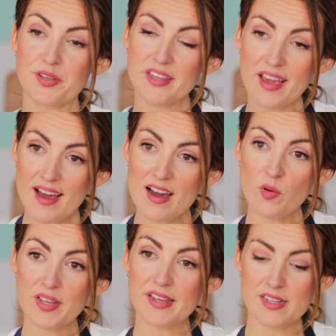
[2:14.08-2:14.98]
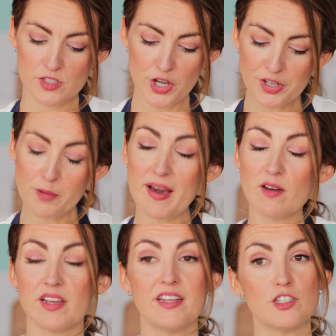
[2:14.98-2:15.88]
cacao is cocoa
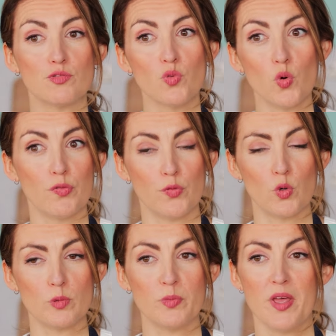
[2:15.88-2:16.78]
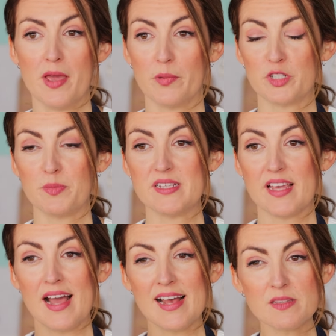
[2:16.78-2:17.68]
powder in its raw form, which means
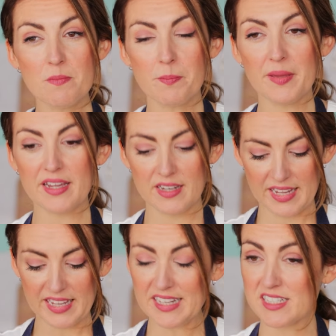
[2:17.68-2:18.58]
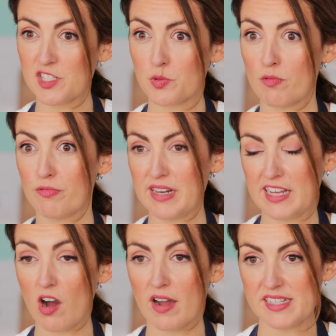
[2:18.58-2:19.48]
it hasn't been heated to a really
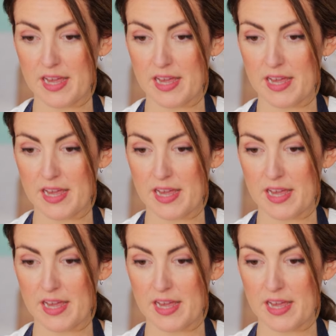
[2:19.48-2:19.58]
high